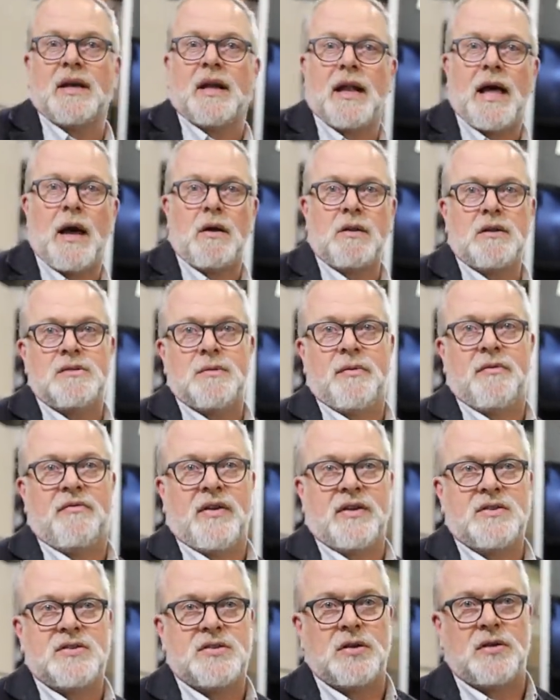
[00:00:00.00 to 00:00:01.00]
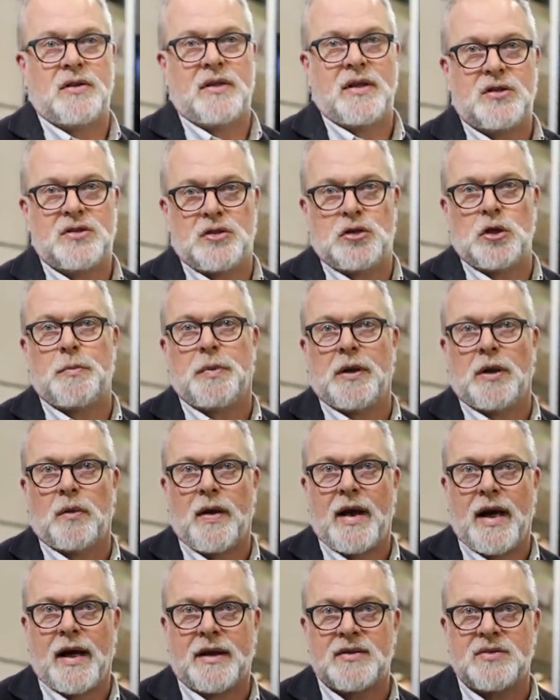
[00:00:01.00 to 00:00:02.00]
that allow them to fit to the tubular
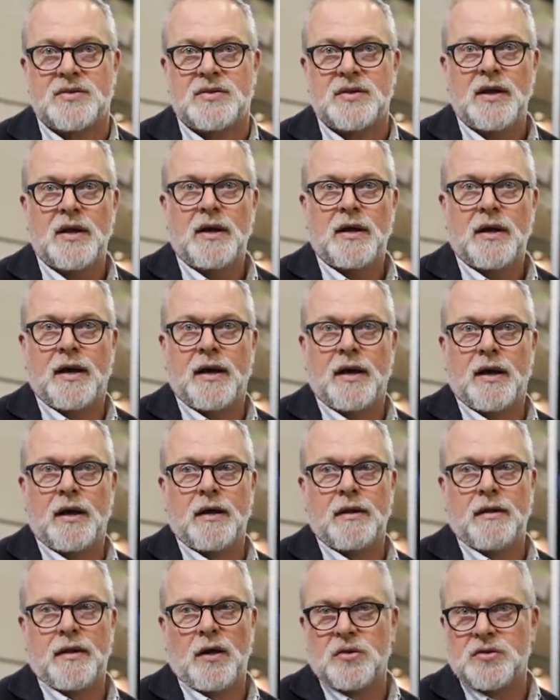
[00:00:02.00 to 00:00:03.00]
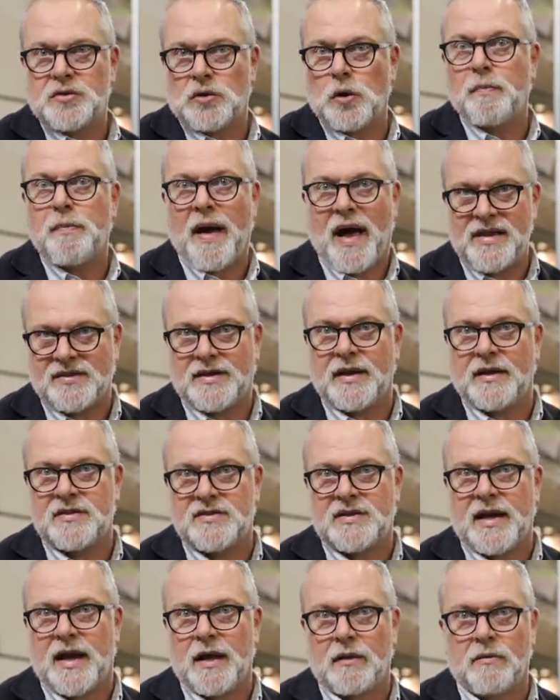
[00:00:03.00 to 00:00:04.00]
racks, the old school
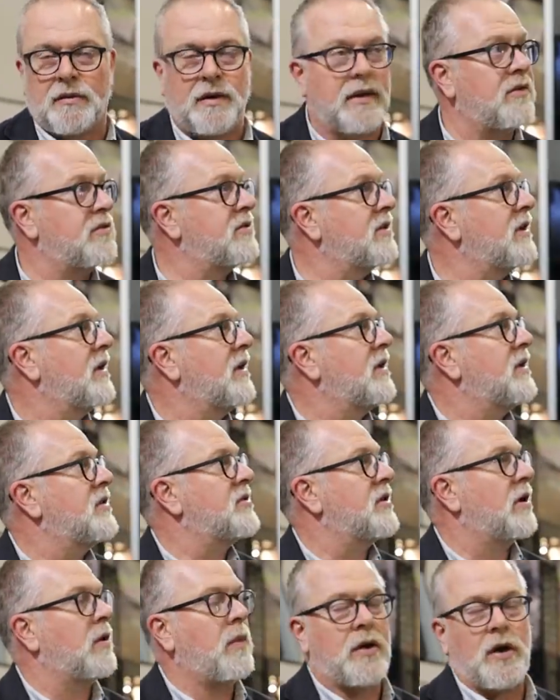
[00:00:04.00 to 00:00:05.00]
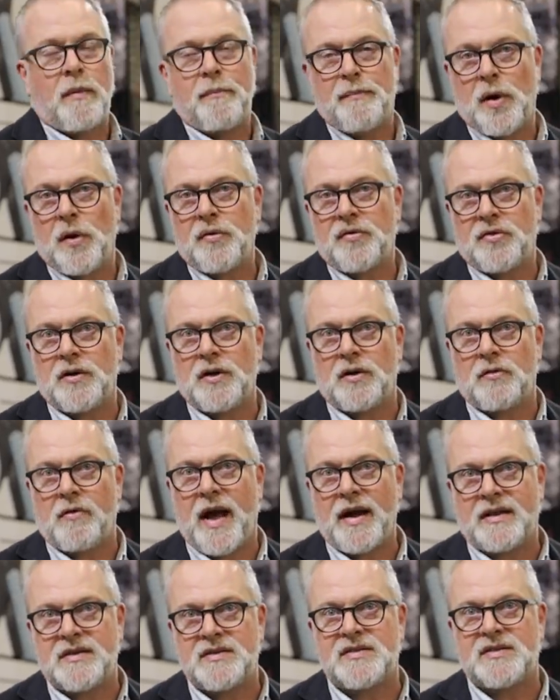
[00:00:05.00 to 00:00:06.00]
basket style runs. So we've got both of the
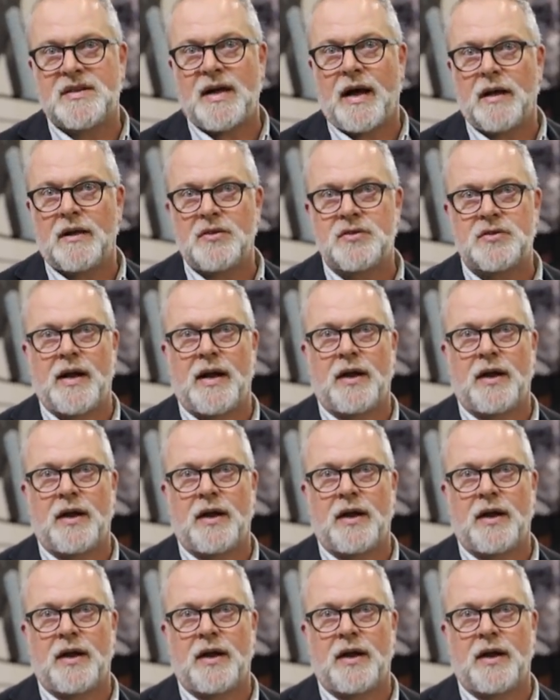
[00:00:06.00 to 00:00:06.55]
rack styles